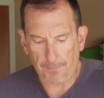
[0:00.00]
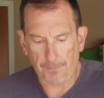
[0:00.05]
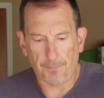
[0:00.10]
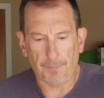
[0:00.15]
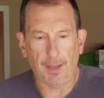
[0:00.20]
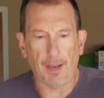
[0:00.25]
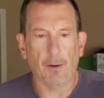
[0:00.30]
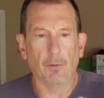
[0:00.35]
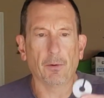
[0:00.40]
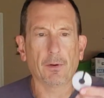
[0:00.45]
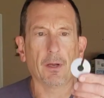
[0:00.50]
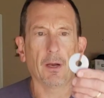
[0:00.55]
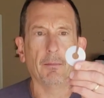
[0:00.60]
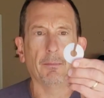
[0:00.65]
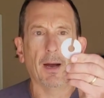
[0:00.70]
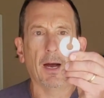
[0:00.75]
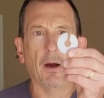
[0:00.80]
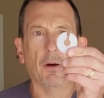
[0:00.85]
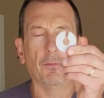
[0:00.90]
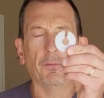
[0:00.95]
that will
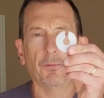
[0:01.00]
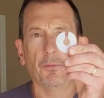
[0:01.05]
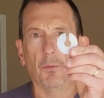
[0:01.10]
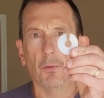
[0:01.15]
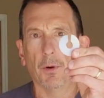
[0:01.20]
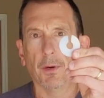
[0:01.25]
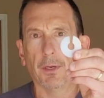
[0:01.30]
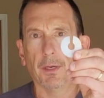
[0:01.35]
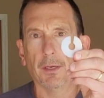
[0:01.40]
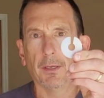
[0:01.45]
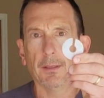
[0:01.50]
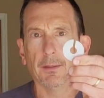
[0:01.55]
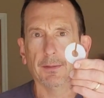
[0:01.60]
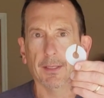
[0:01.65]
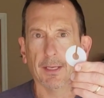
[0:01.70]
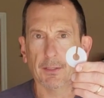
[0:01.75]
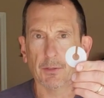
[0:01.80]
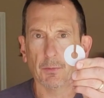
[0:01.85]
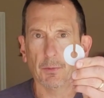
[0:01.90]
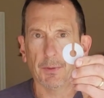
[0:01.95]
come out for you, and
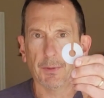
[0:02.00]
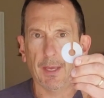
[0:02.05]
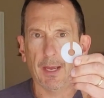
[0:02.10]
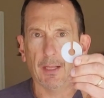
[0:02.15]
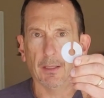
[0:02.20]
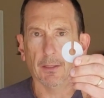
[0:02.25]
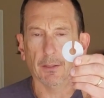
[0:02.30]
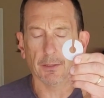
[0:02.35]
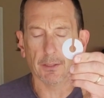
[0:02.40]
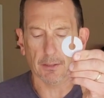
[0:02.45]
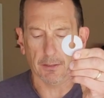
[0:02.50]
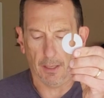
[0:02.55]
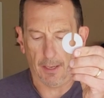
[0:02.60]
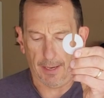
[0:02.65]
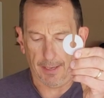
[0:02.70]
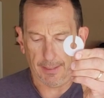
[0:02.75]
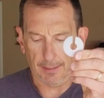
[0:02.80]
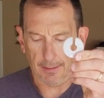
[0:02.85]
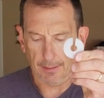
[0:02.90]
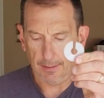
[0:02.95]
that's what that looks
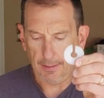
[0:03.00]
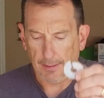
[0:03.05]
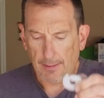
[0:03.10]
like.